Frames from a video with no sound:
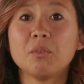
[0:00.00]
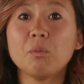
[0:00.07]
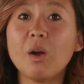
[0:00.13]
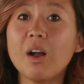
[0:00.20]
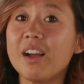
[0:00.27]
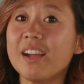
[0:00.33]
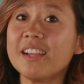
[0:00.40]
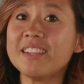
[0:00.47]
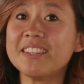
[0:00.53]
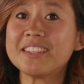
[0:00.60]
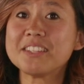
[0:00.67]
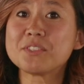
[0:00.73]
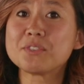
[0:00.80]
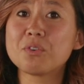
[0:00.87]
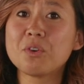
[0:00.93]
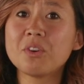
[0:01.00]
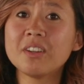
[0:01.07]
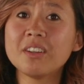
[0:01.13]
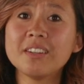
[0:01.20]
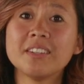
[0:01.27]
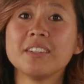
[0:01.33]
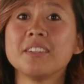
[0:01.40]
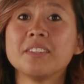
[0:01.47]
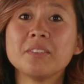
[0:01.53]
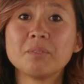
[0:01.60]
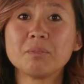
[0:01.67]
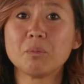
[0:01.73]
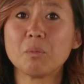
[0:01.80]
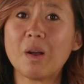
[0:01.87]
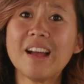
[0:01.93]
Y is for
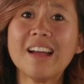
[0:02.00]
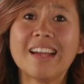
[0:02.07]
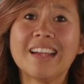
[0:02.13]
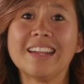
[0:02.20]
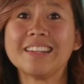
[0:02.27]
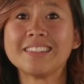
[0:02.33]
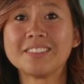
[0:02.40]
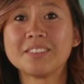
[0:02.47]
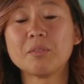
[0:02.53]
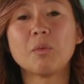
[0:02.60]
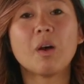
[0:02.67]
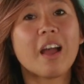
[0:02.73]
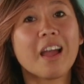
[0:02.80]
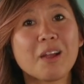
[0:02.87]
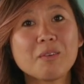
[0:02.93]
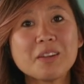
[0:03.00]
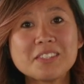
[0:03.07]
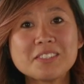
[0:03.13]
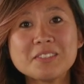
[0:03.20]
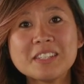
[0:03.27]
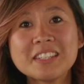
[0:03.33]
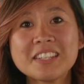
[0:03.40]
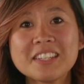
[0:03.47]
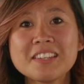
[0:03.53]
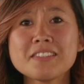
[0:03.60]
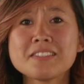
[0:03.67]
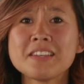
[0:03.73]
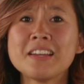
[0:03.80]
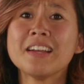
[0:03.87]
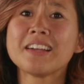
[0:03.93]
why. Why are we doing
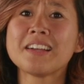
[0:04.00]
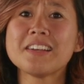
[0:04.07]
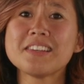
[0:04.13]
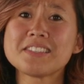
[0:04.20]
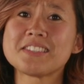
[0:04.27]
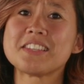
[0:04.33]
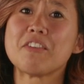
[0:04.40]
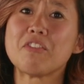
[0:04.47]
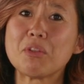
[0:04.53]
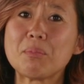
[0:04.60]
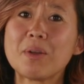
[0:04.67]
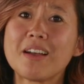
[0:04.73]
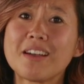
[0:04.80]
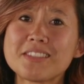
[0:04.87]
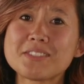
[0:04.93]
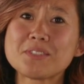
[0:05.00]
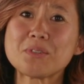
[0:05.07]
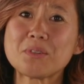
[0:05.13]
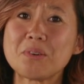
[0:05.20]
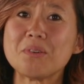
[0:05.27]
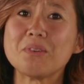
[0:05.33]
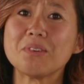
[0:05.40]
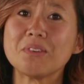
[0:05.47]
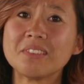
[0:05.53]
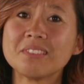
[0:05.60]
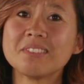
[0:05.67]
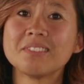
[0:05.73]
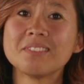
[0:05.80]
this? Because cephalopods are cool.